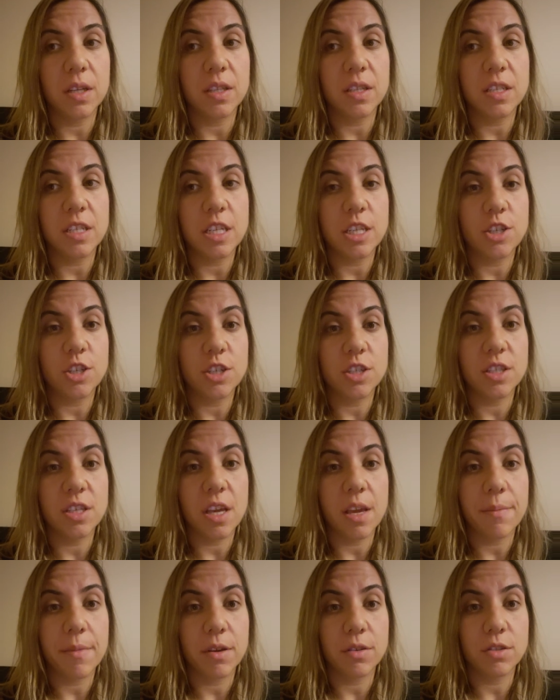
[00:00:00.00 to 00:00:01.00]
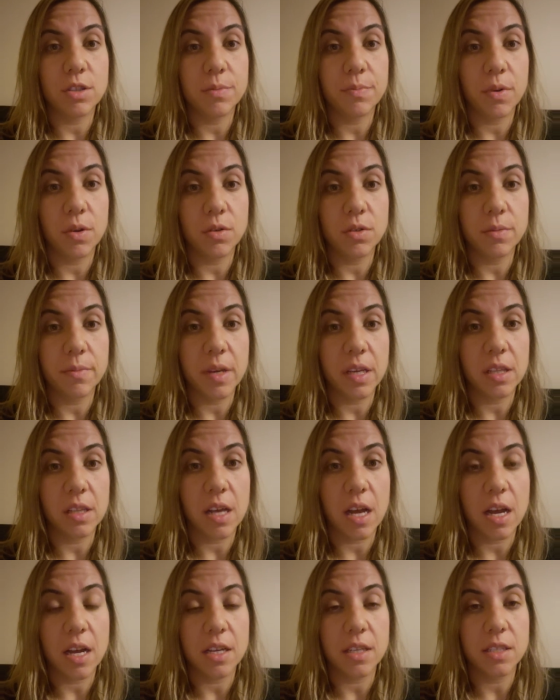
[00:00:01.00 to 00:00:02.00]
of the teachers came out and spoke to my
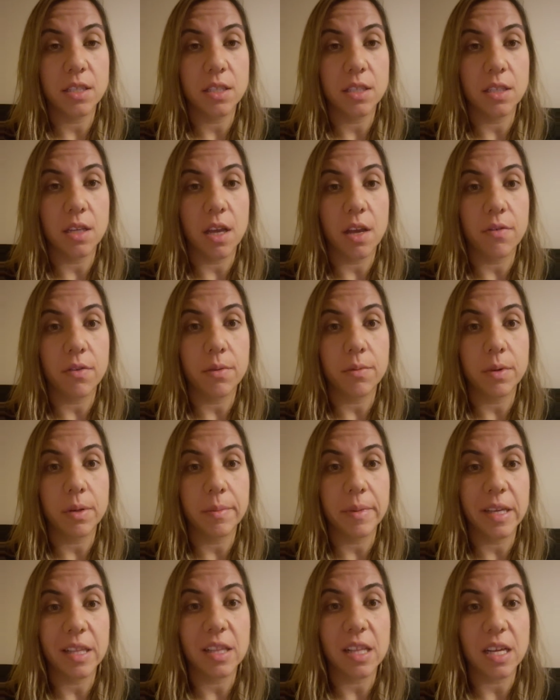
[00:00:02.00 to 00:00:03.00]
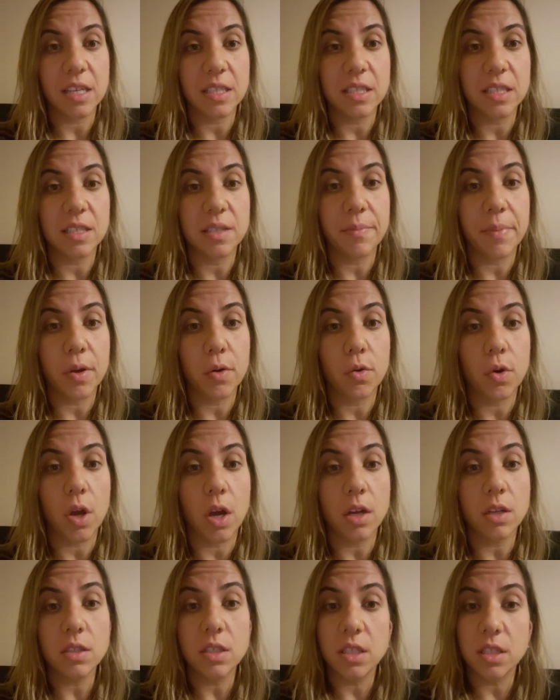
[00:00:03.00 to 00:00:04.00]
class, every one of my classes, about
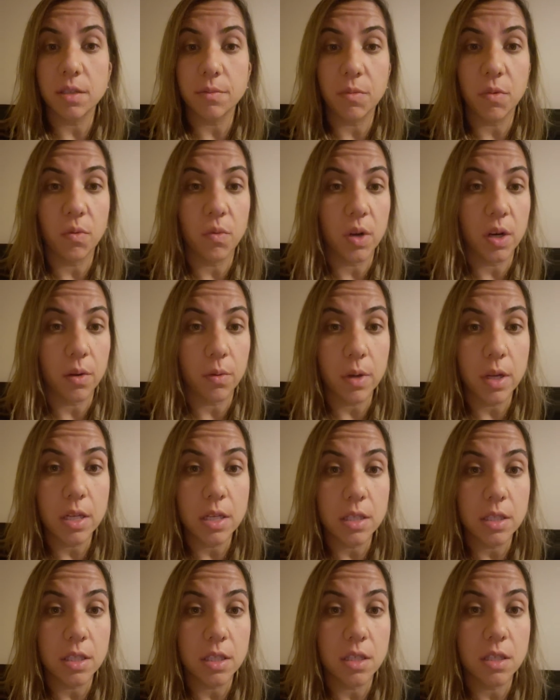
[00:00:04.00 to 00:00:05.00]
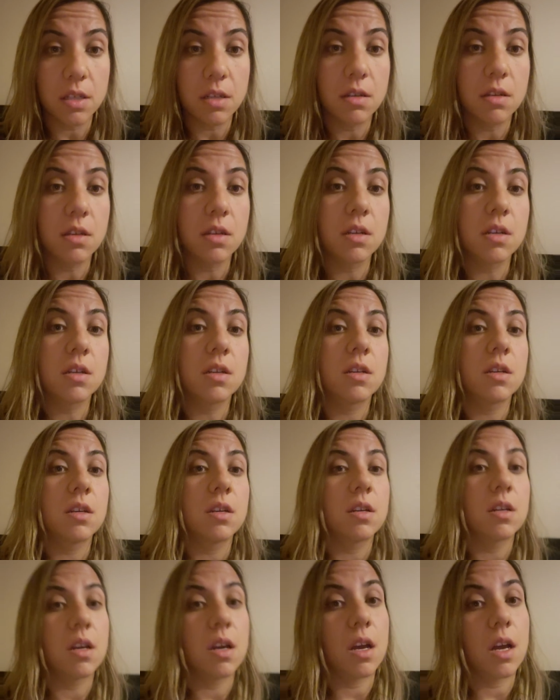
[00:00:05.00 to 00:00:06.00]
autism and what it was, and
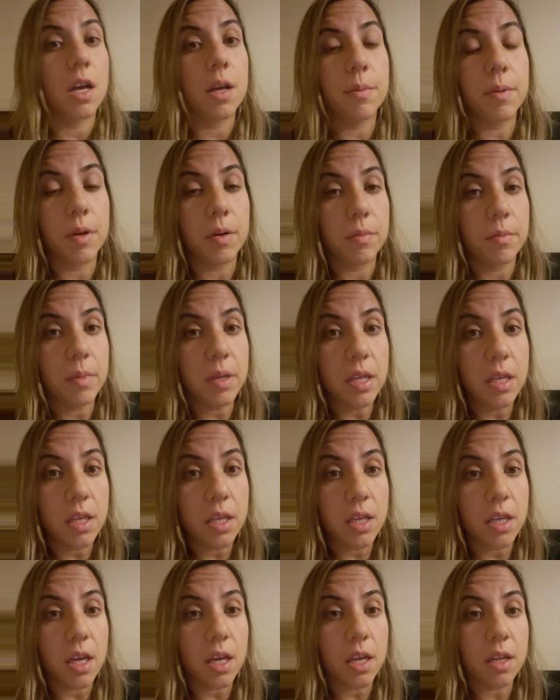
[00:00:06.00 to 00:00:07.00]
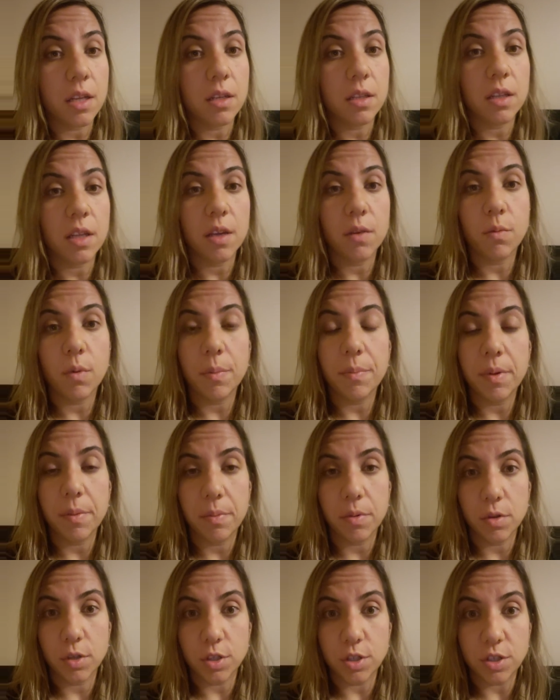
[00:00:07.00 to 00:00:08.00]
about me, and what
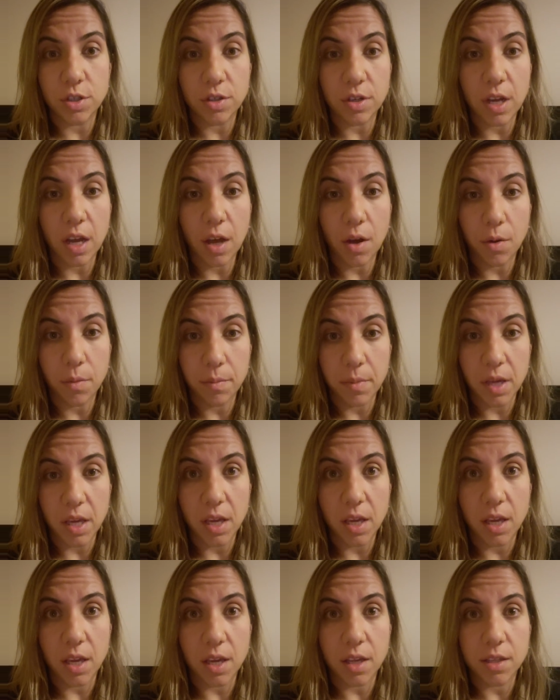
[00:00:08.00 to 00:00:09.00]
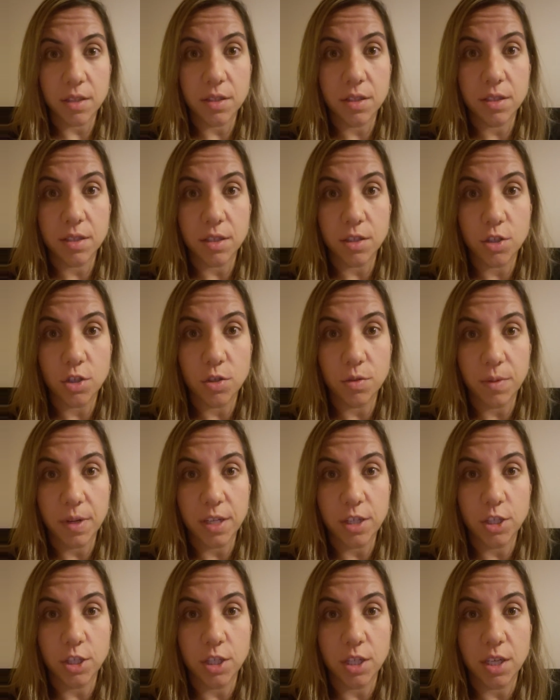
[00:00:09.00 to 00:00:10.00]
people could do to help me in
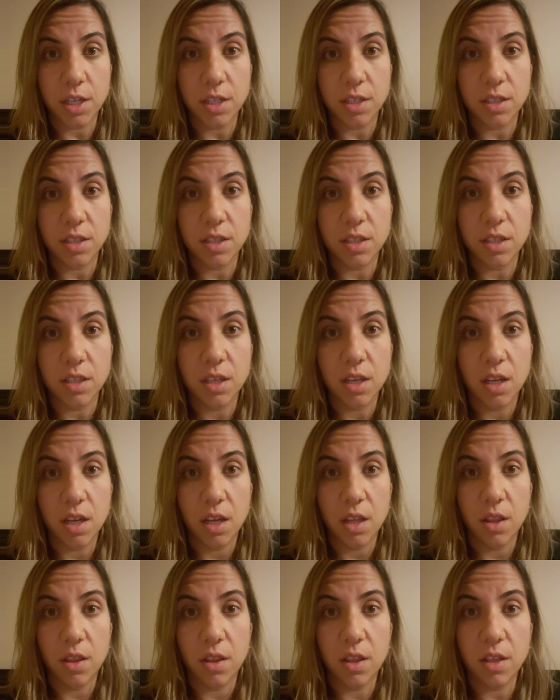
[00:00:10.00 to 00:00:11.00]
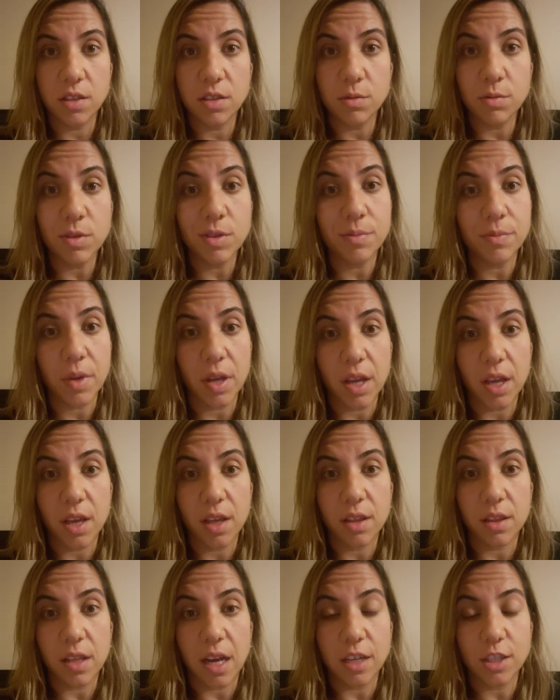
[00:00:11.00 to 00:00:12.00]
situations. This was my
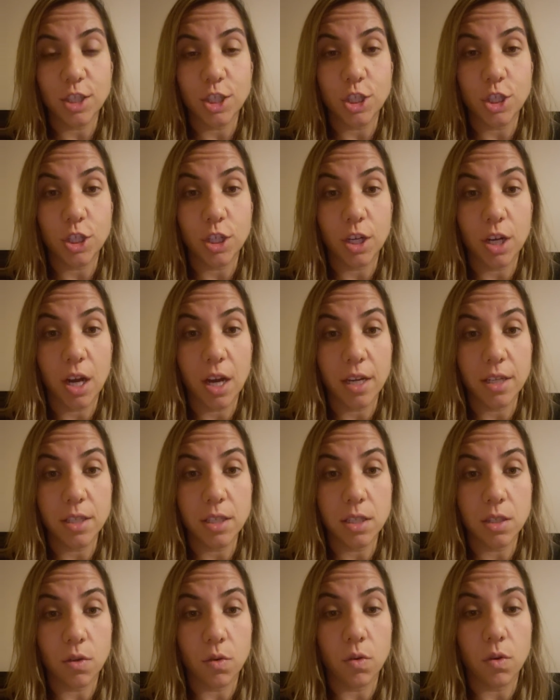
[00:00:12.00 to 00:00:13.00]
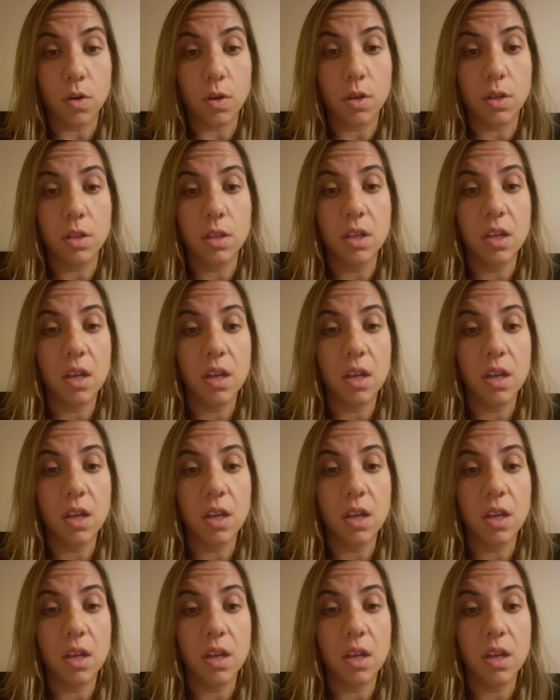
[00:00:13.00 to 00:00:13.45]
last year of high school.